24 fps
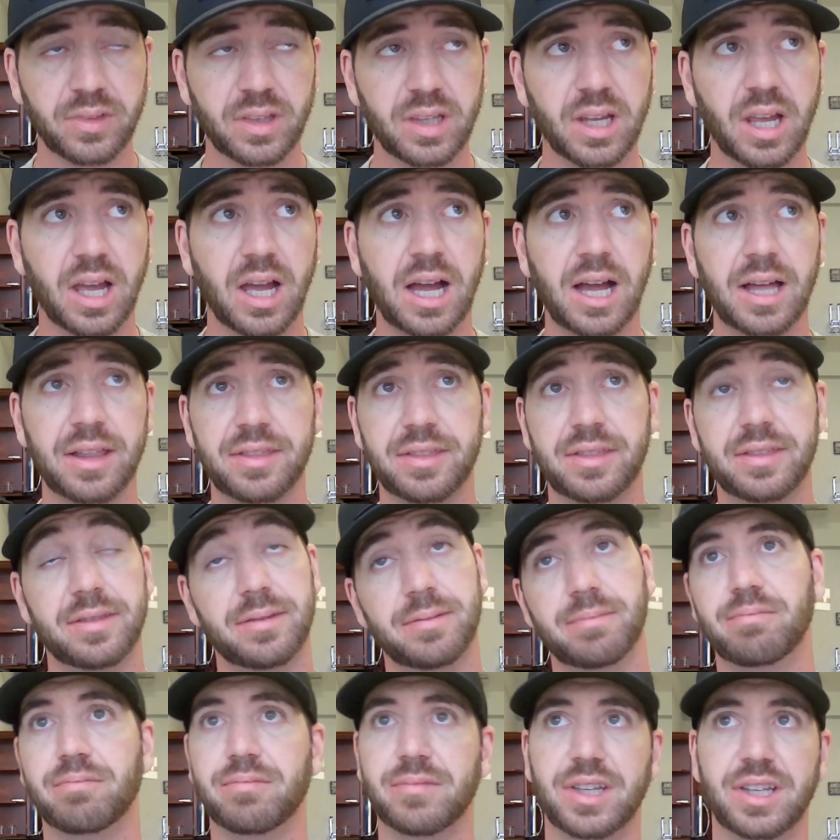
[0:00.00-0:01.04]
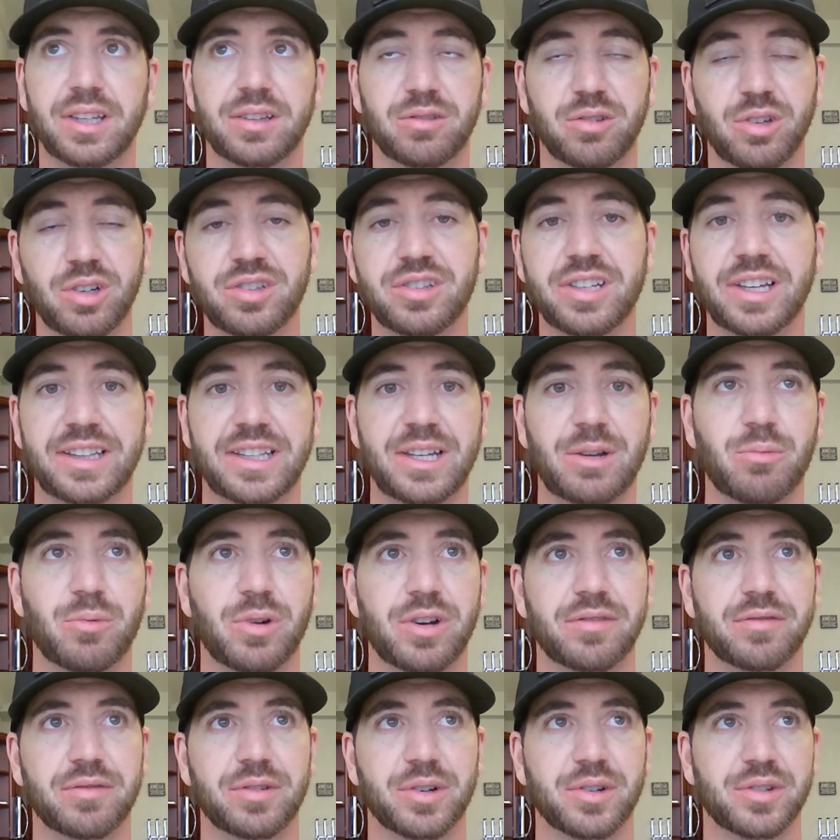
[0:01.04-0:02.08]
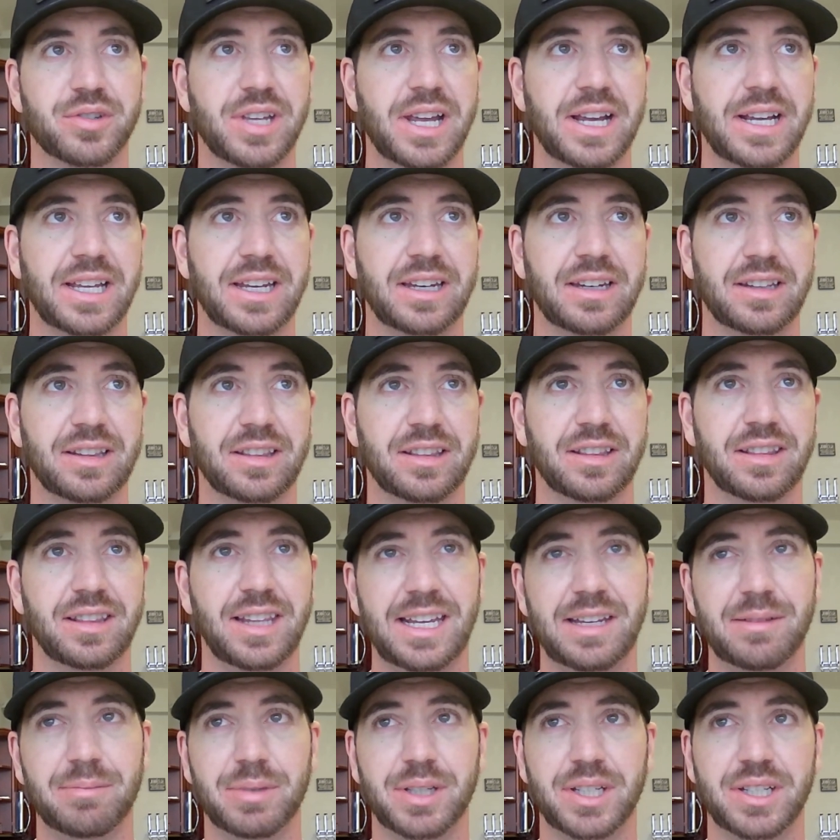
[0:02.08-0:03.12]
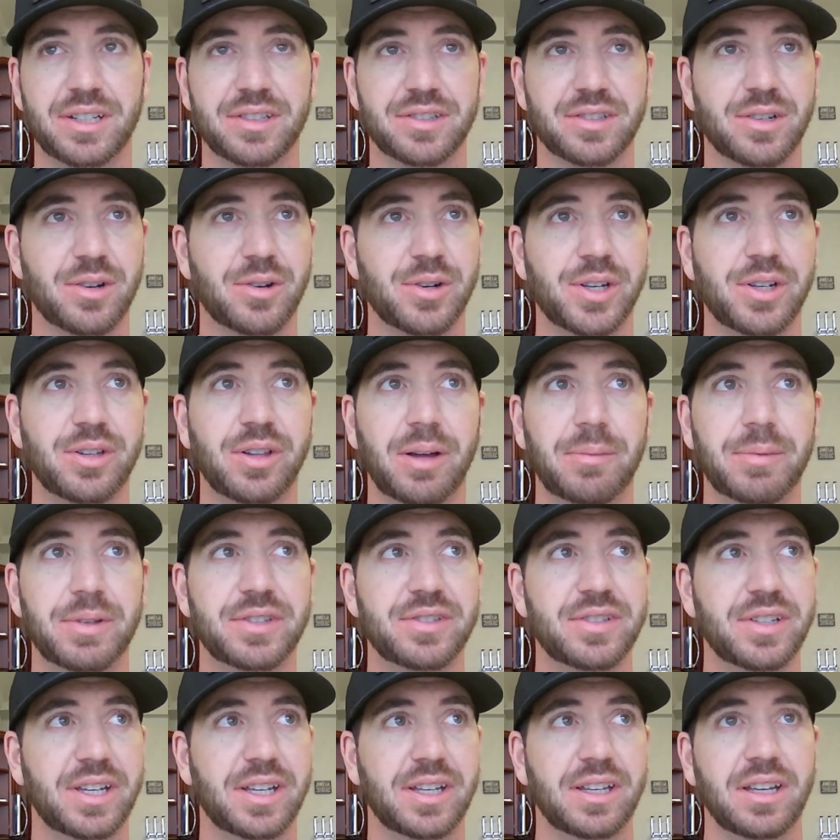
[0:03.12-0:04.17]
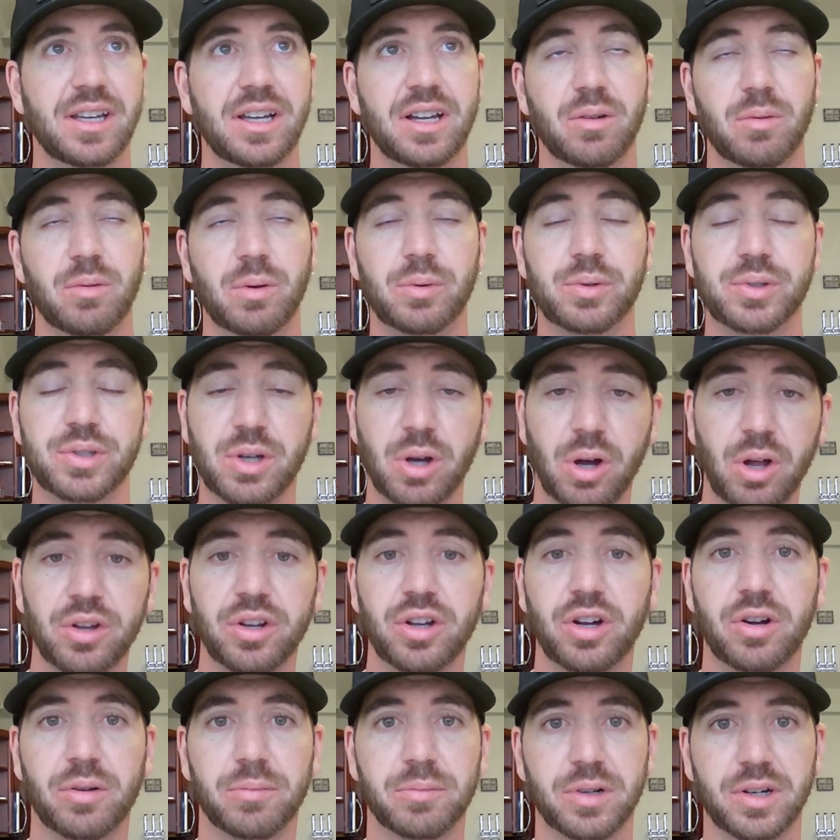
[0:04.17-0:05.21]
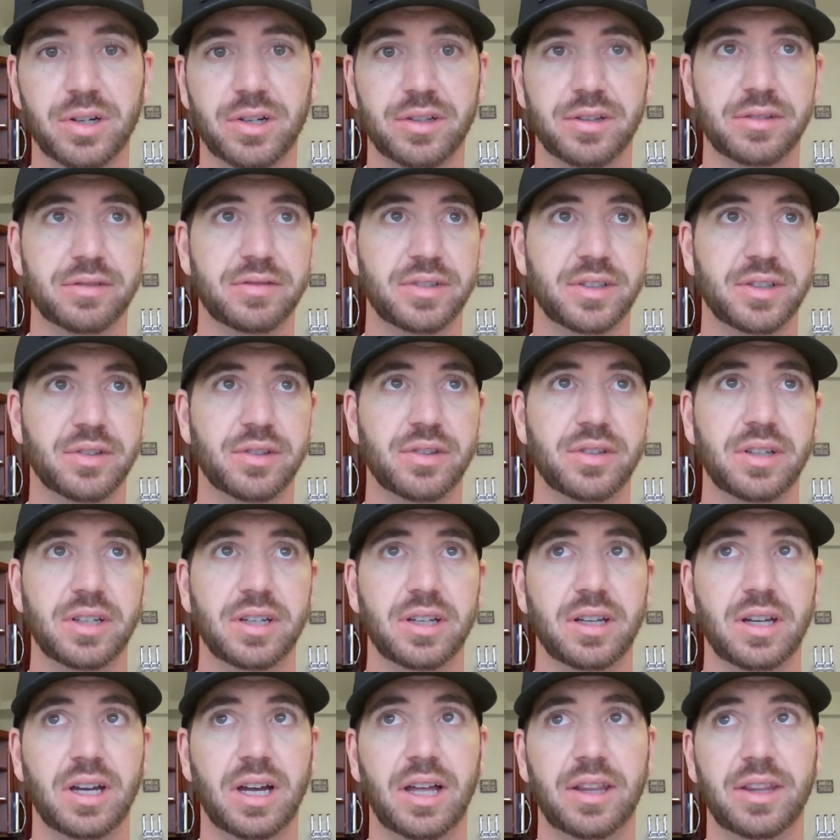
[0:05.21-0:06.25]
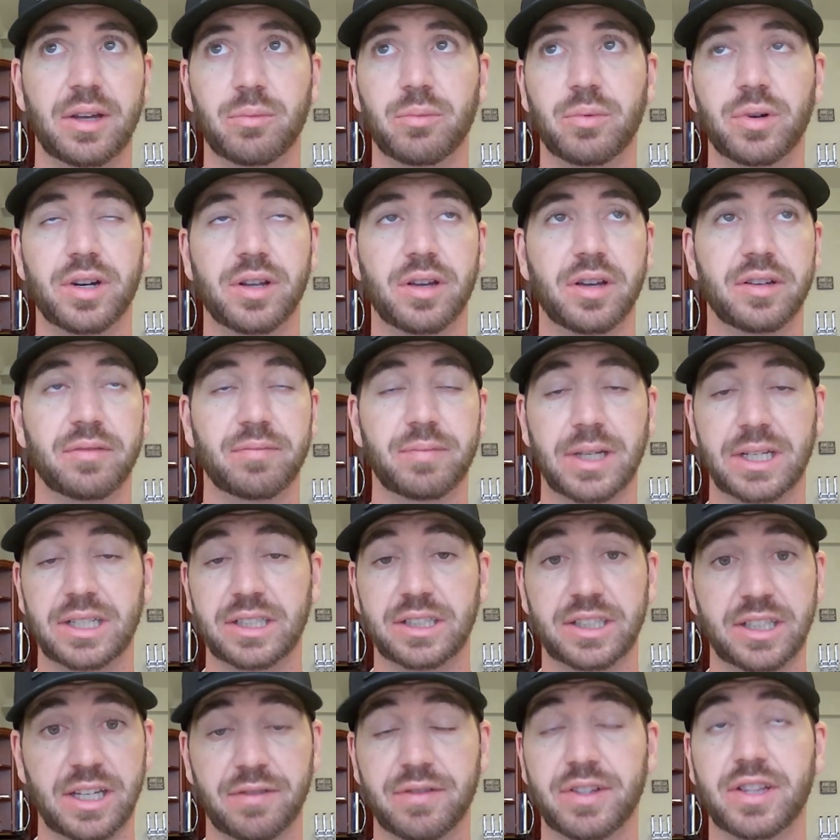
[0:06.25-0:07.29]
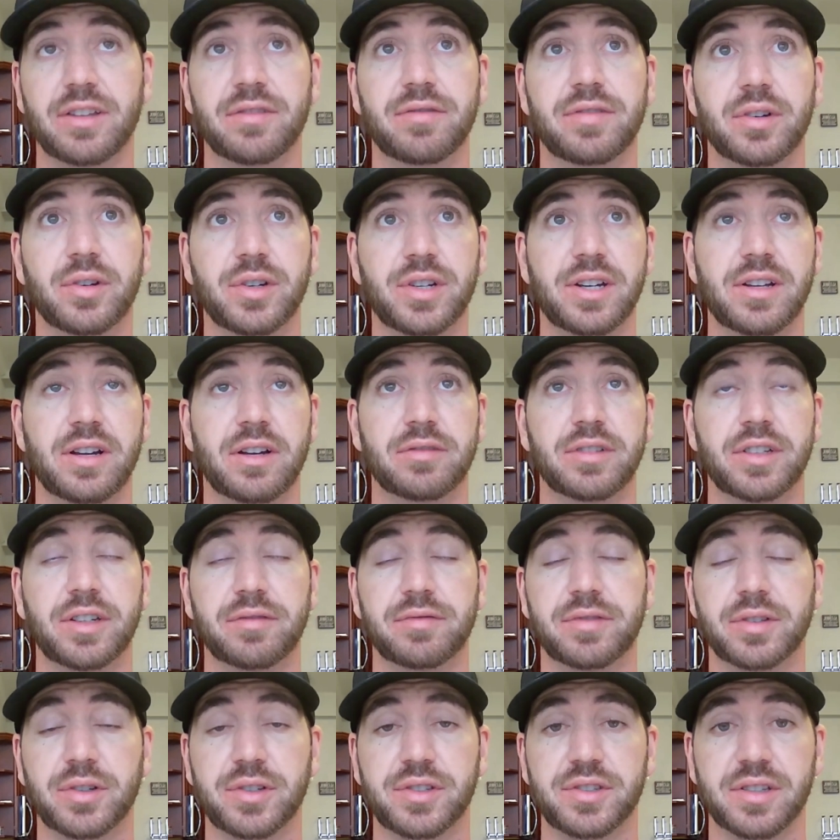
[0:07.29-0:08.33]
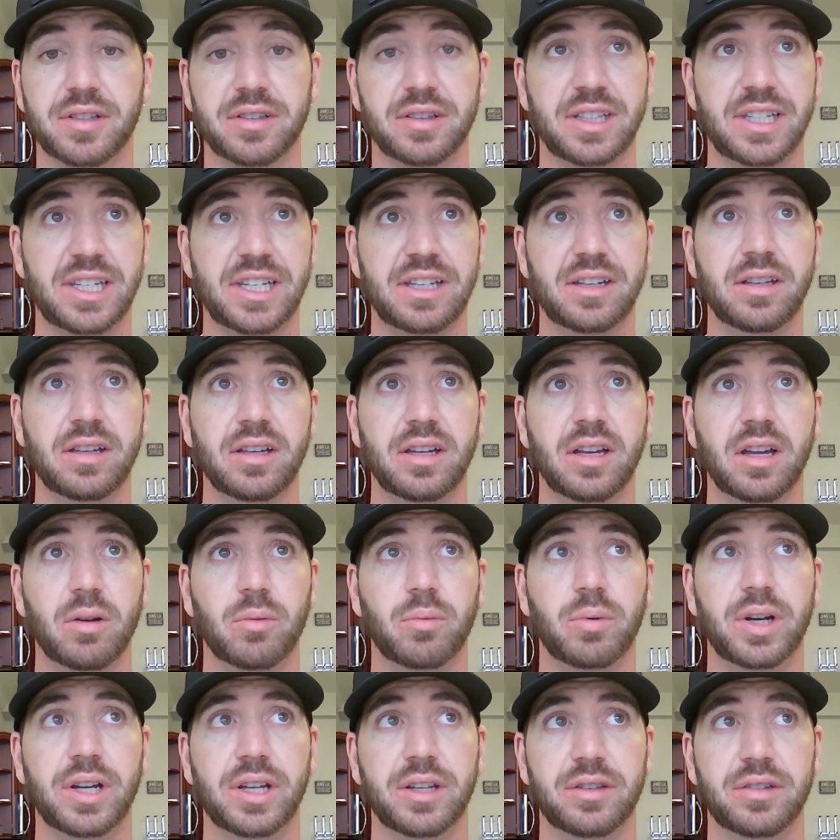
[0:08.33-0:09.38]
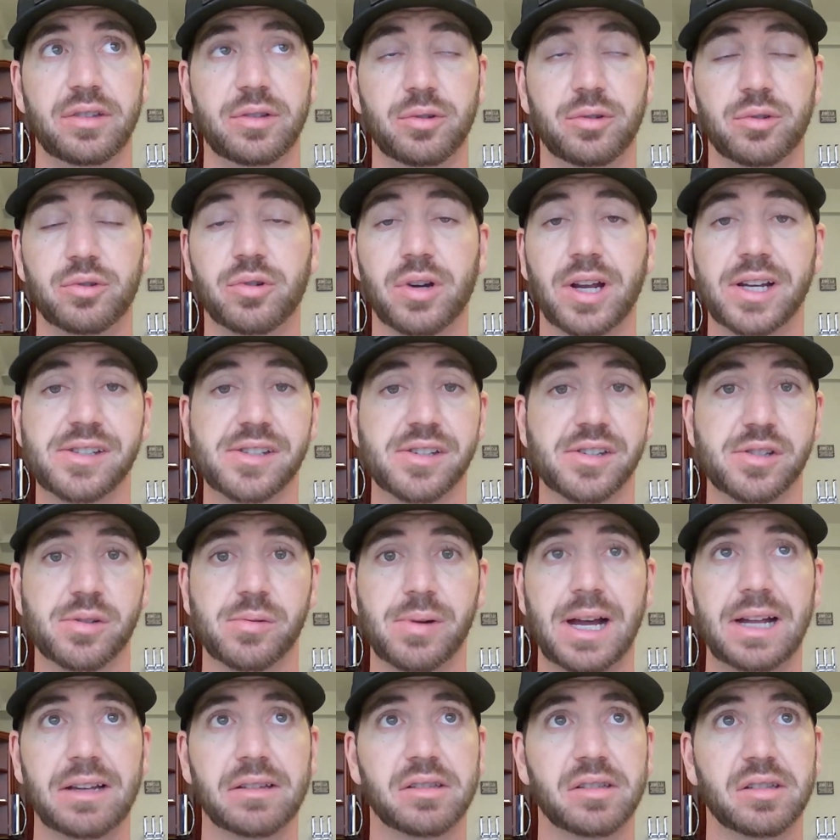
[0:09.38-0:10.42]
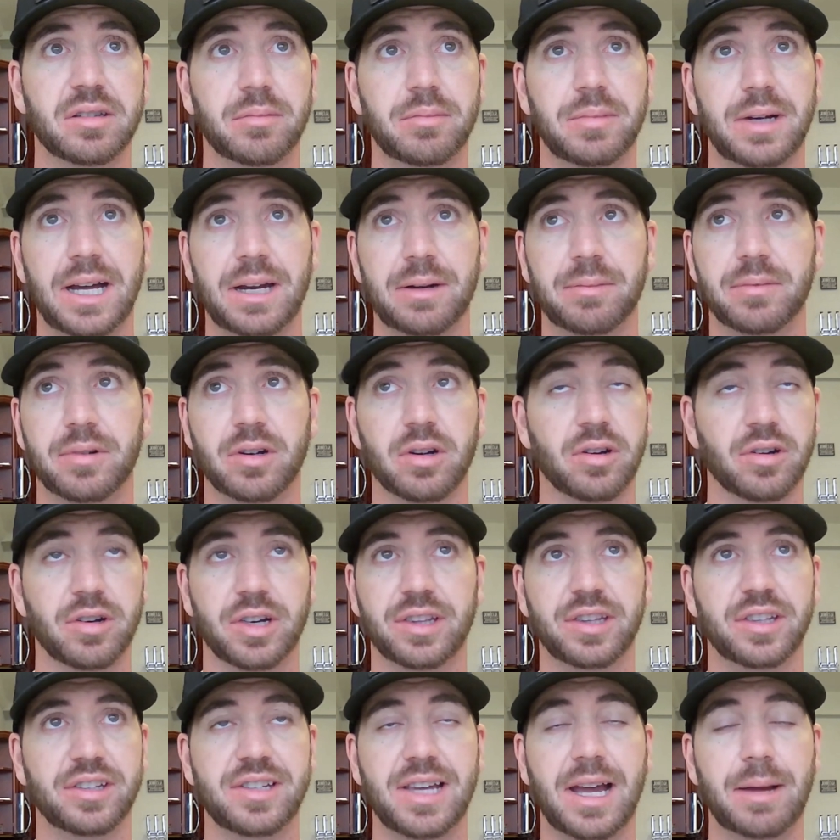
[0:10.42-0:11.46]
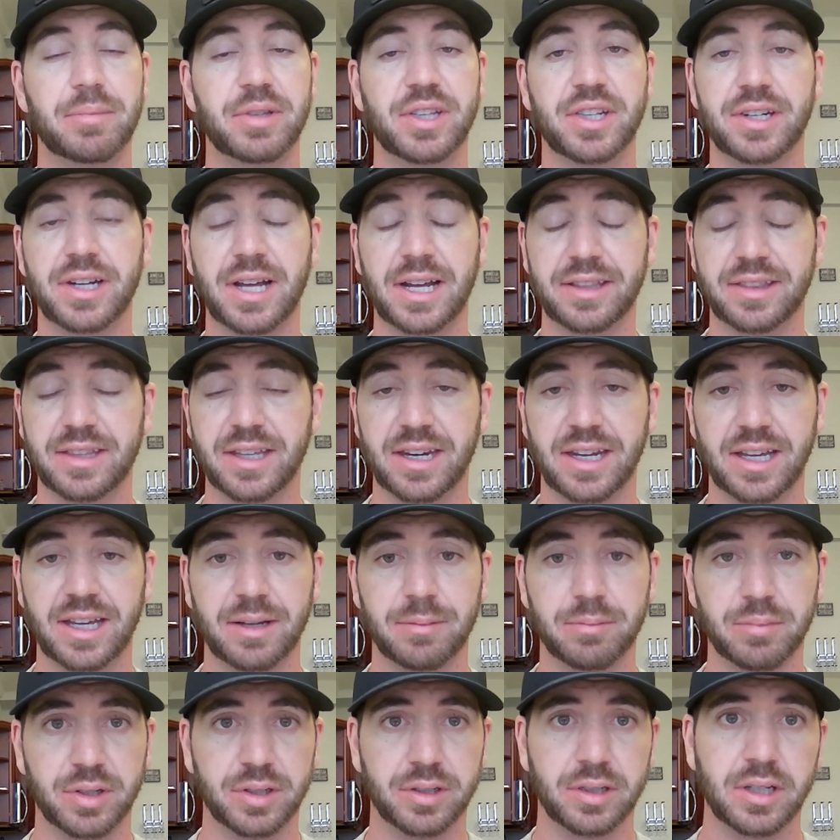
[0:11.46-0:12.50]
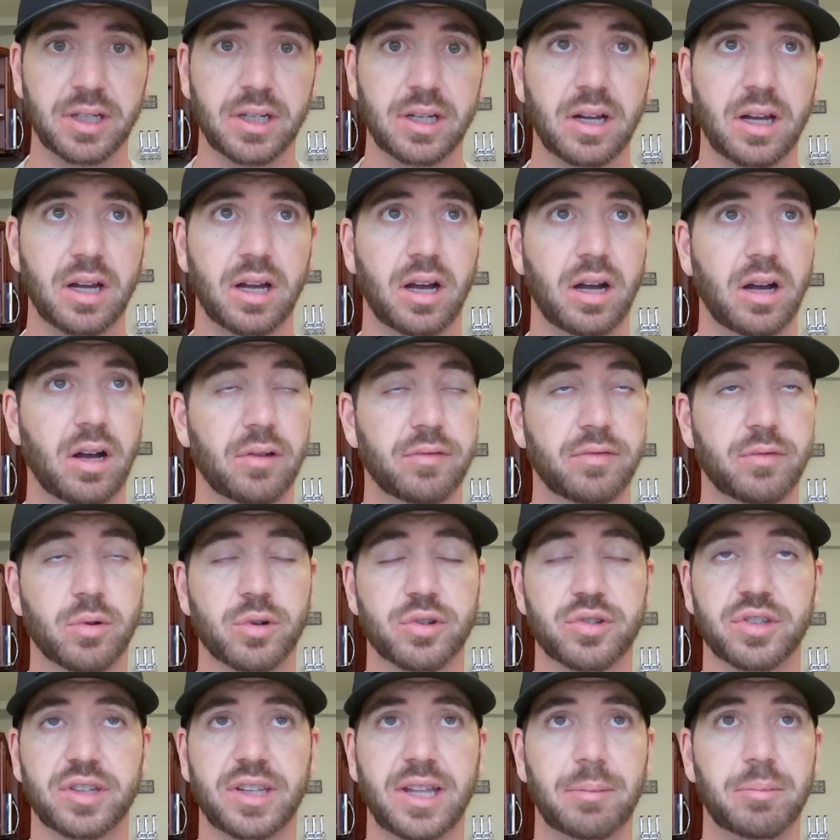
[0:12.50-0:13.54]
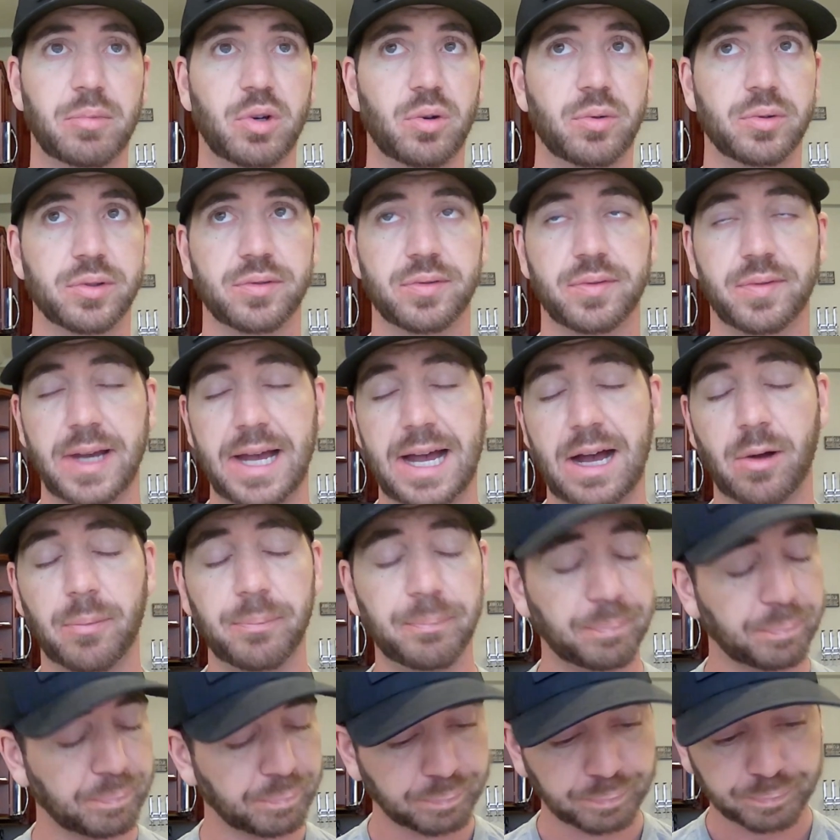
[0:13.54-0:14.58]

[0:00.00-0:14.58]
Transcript: It looked like they won for a second late because Cody Clemens hit what was called a home run on the field that would have been given the Philadelphia Phillies the lead with two strikes and two outs in the bottom or in the top of the ninth inning, but unfortunately, that ball was foul.